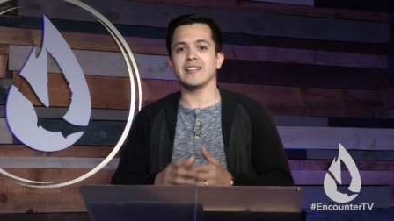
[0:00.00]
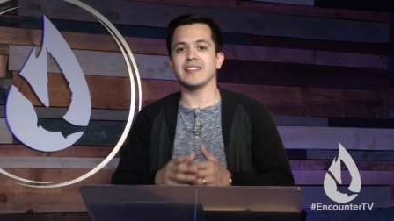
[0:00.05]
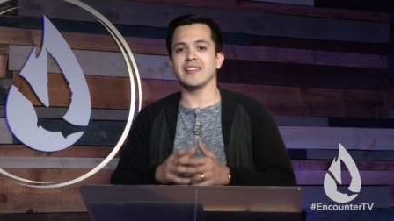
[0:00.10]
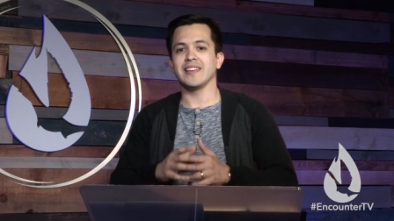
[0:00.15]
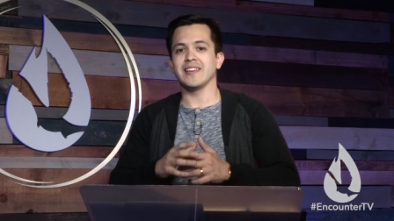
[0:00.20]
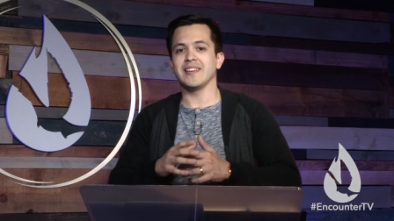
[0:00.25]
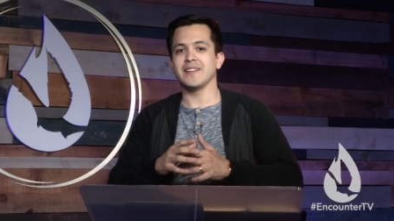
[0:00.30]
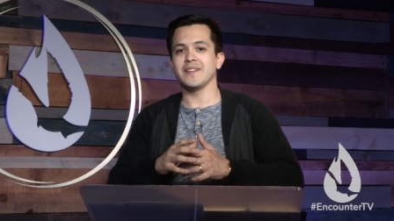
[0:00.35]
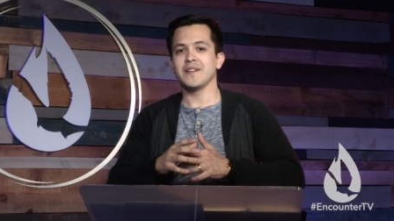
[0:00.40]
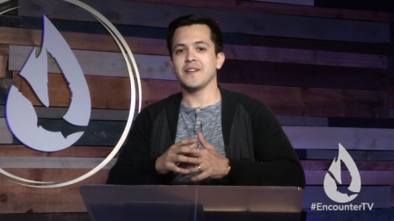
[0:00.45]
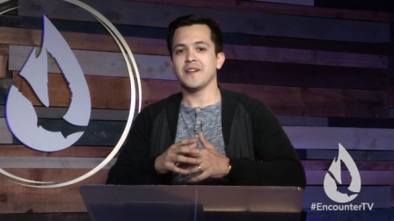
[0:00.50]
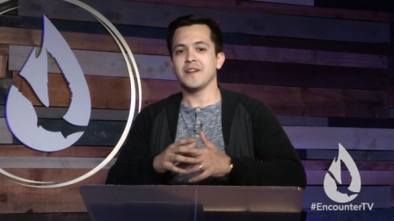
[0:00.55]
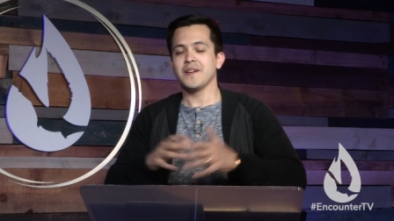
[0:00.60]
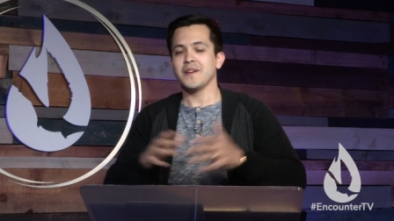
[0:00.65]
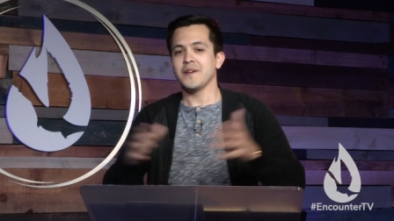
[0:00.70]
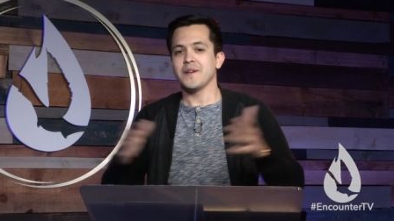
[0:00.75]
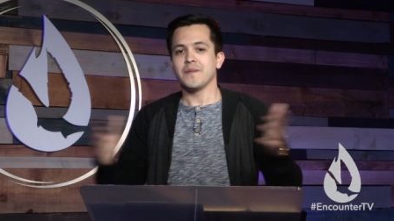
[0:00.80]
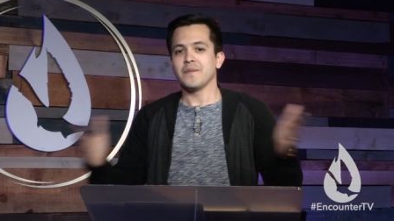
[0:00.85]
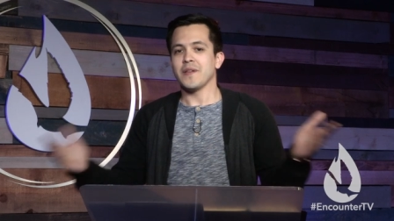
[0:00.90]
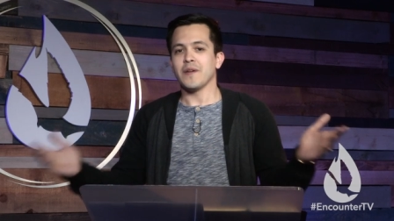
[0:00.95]
The
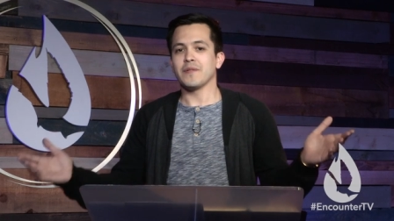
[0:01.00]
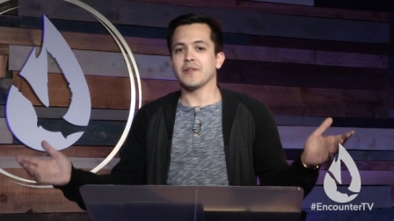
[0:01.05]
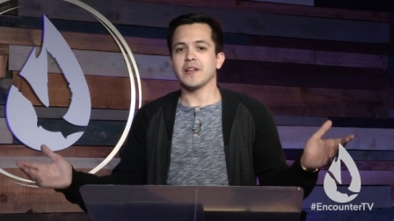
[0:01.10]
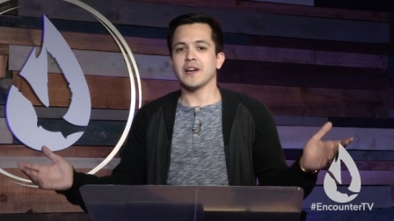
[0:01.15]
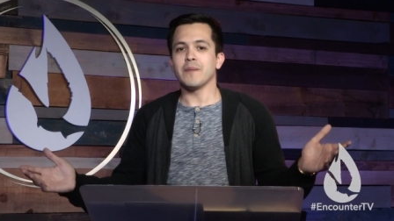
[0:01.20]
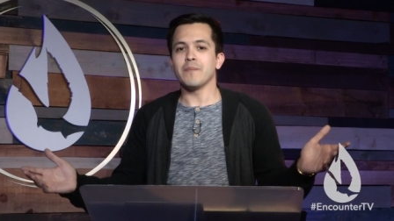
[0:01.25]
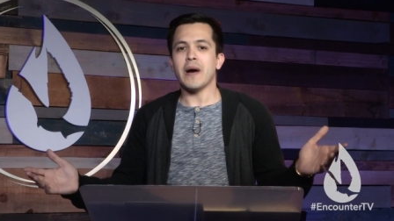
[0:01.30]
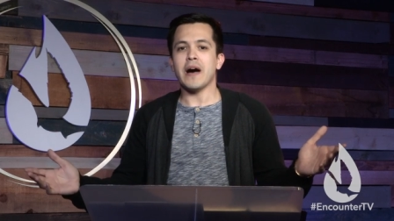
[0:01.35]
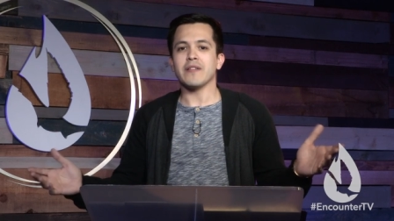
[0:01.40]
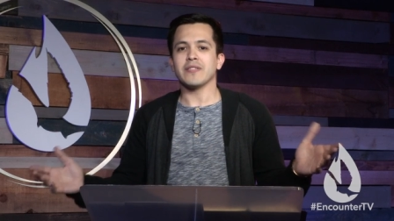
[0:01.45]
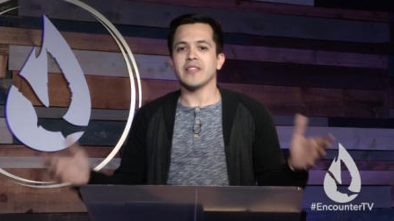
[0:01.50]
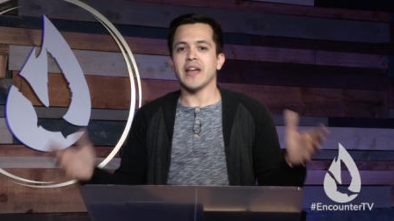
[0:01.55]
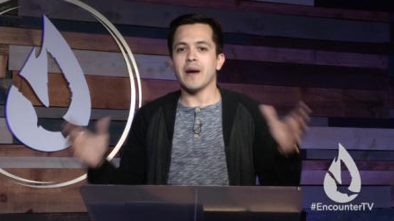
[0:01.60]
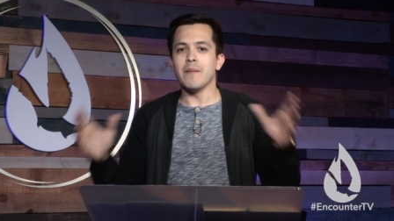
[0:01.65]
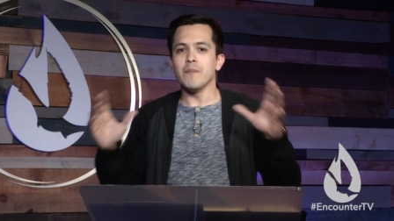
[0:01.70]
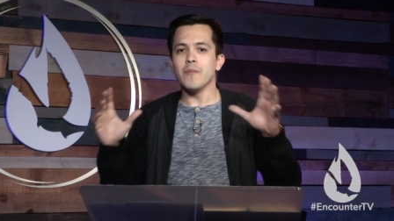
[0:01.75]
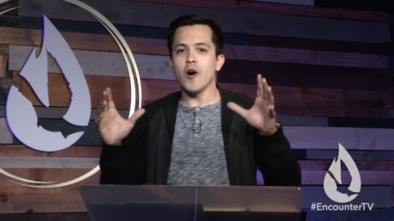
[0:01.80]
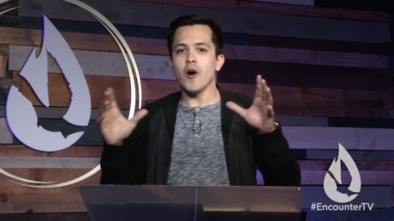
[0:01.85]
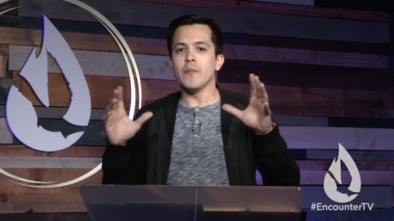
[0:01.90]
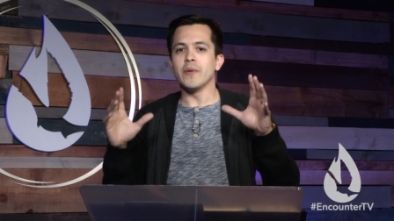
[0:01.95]
everything about that
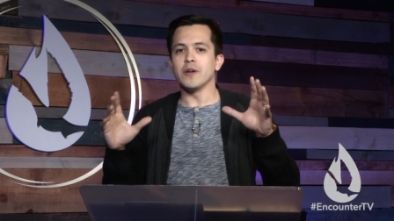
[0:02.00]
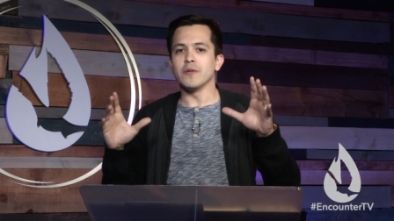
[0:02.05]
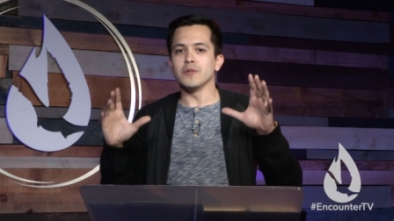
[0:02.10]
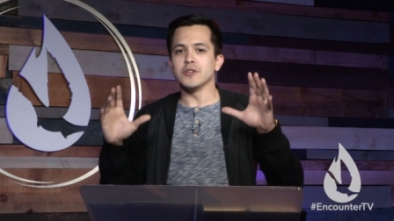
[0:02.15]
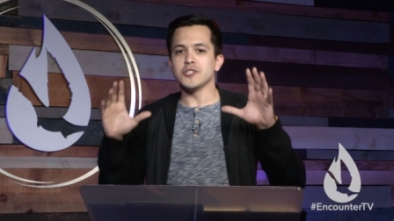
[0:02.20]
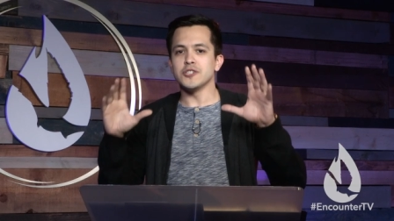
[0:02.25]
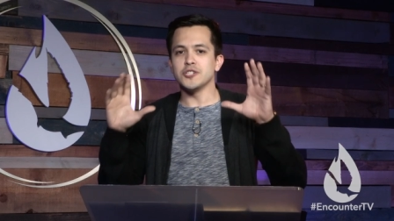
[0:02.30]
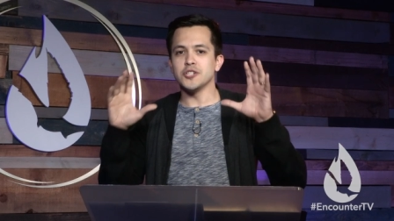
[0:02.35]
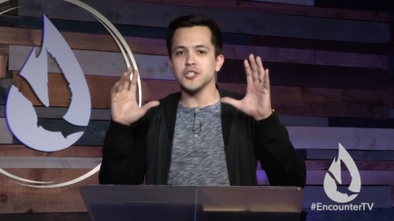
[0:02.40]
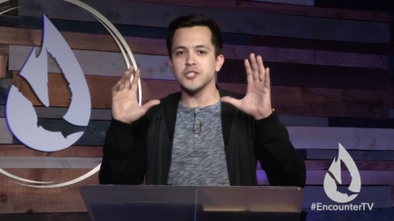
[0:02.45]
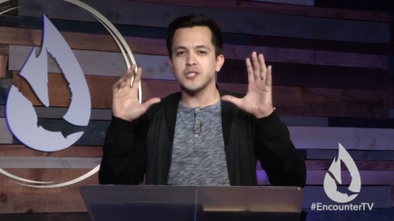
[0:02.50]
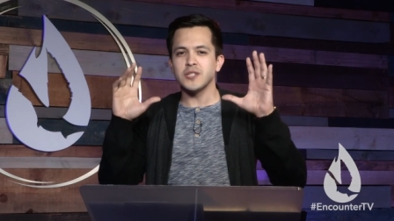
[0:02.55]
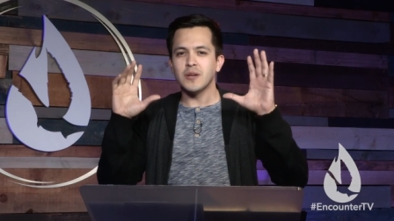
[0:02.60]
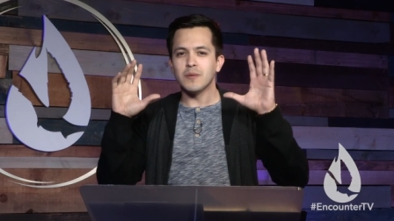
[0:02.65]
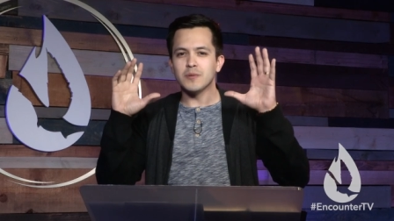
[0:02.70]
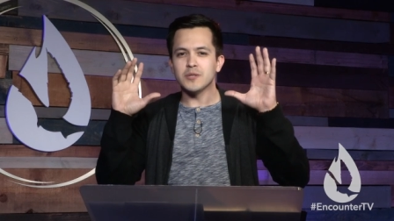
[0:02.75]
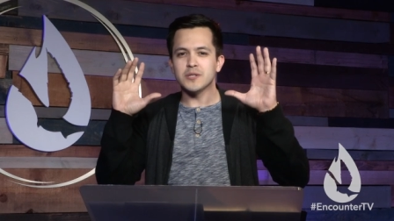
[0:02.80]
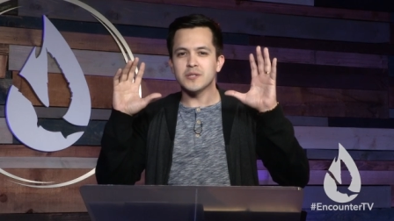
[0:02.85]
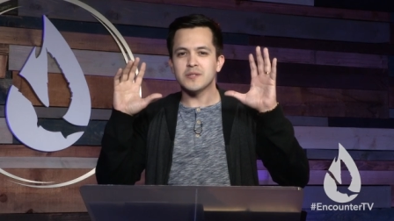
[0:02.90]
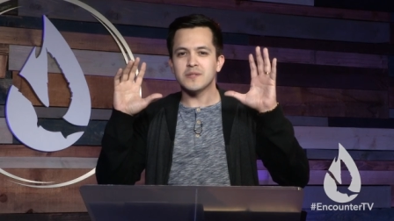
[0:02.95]
moment was just it
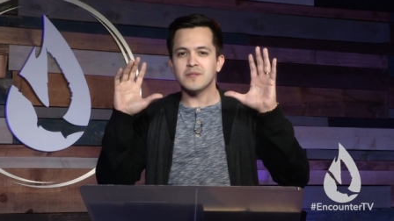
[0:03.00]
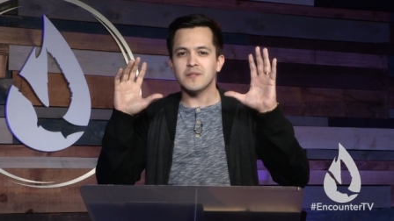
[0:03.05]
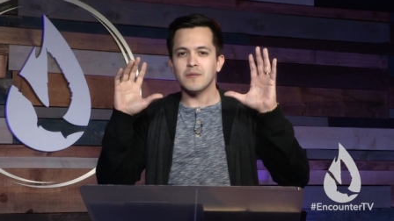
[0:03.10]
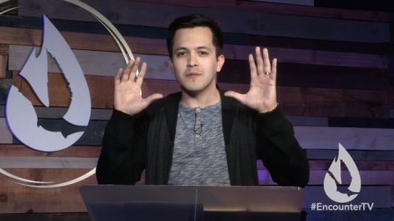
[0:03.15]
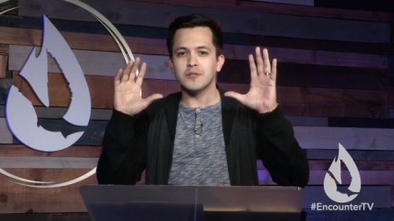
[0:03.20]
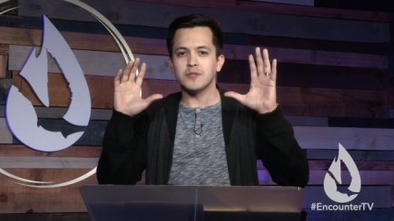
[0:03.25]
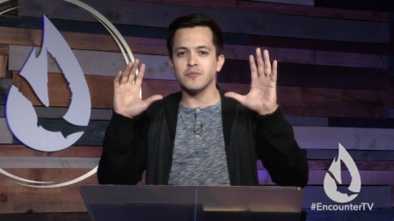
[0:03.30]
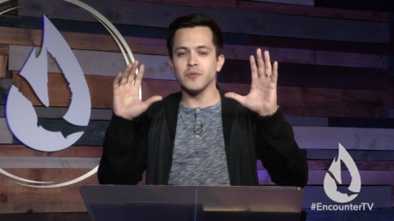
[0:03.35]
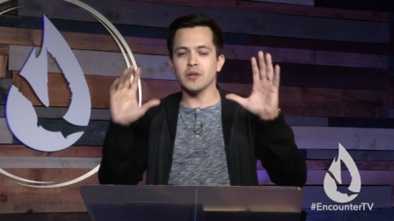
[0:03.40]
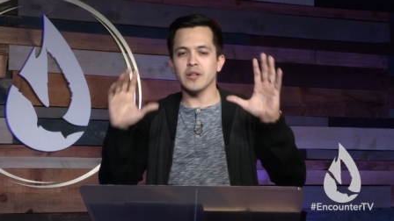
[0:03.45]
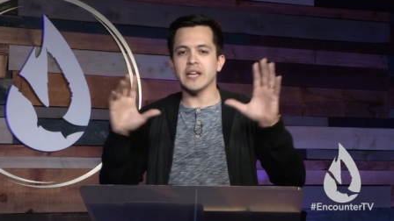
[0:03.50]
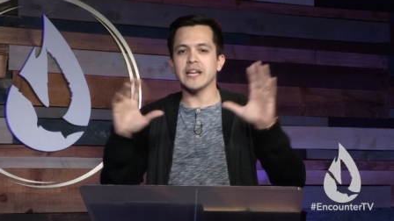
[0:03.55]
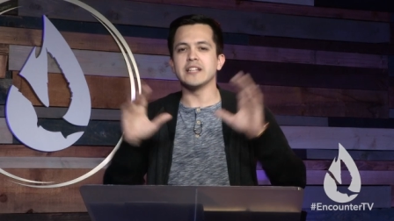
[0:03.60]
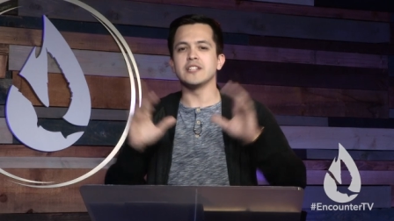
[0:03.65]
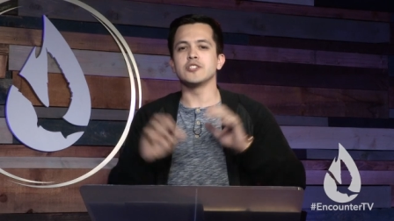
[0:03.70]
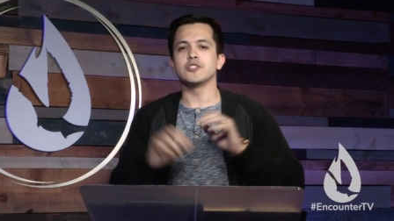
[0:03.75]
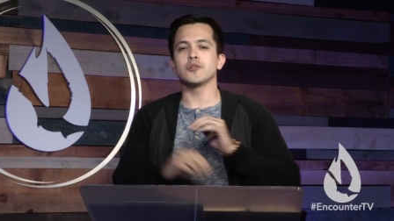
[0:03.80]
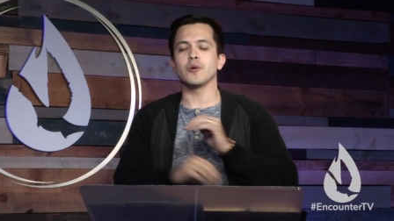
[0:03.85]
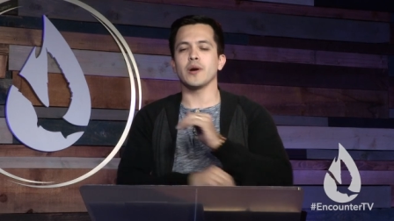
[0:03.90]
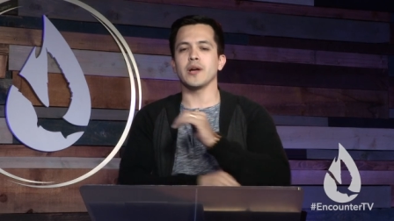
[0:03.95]
was it was really
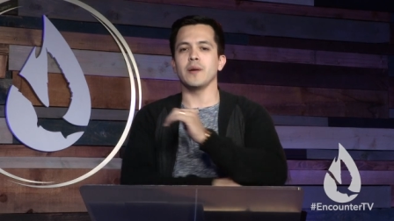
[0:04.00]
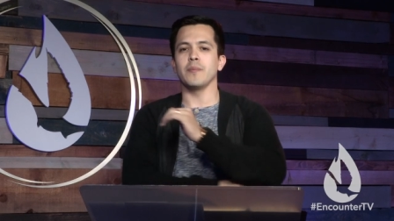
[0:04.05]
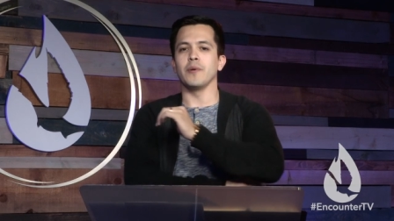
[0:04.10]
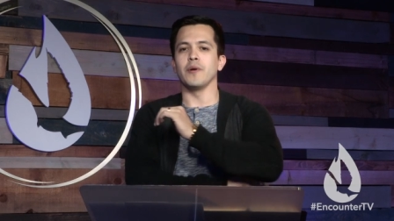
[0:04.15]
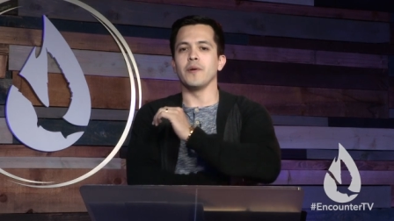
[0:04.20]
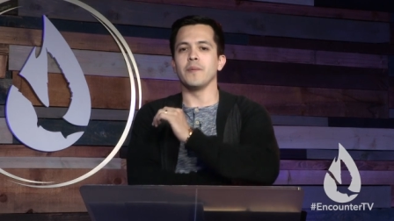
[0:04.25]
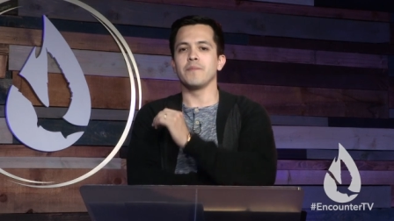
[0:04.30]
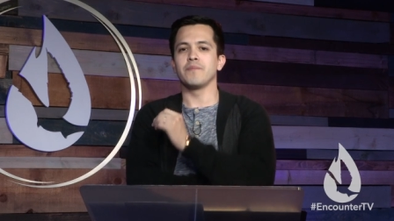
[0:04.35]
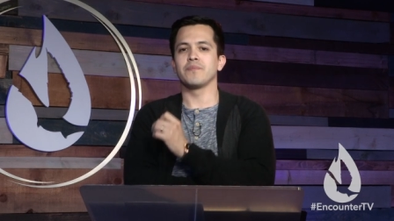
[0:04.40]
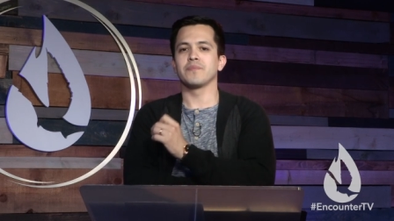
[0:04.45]
enjoyable.